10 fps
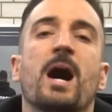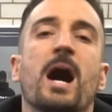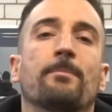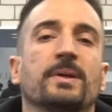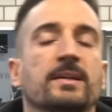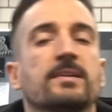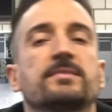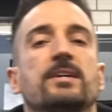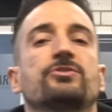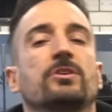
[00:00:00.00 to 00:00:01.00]
hopping
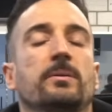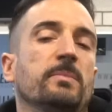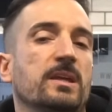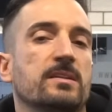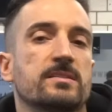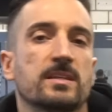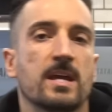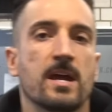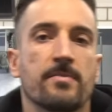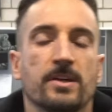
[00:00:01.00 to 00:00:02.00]
essentially means
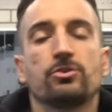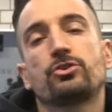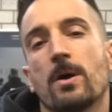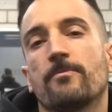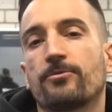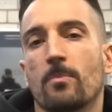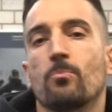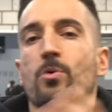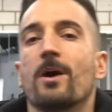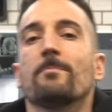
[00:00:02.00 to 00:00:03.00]
that you jump
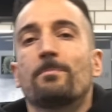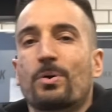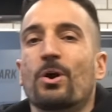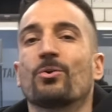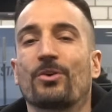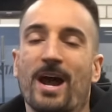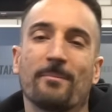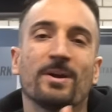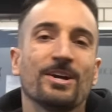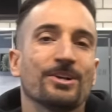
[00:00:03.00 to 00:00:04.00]
from one
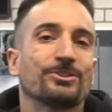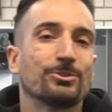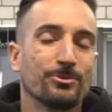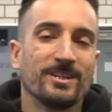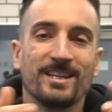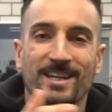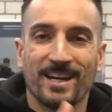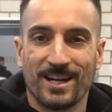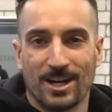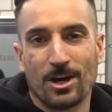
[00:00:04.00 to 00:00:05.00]
program to the
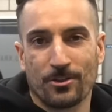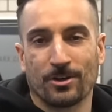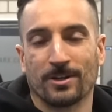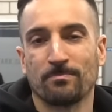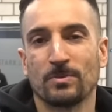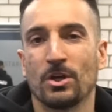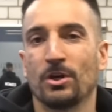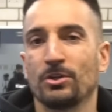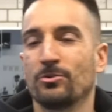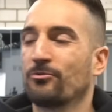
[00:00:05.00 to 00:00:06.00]
other.
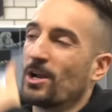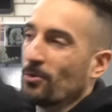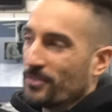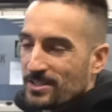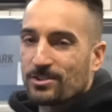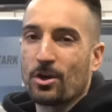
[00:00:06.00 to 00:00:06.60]
You follow this